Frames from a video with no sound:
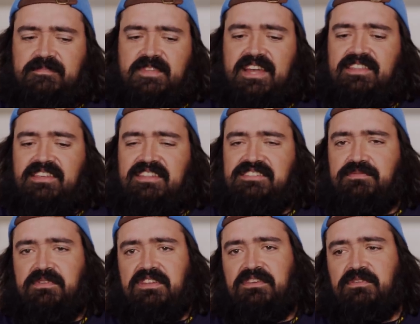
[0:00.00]
I think it's
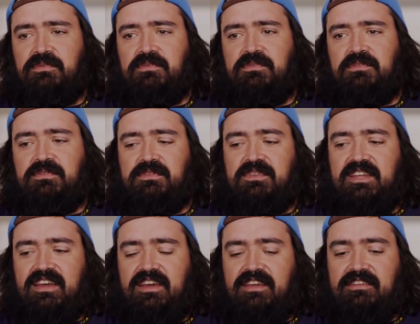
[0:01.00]
really cool
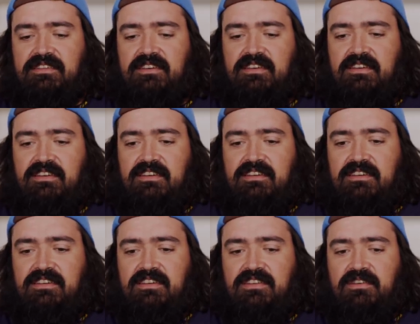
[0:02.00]
that
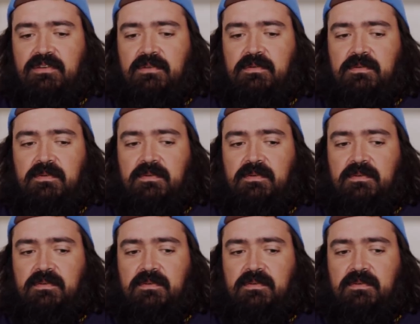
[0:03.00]
you know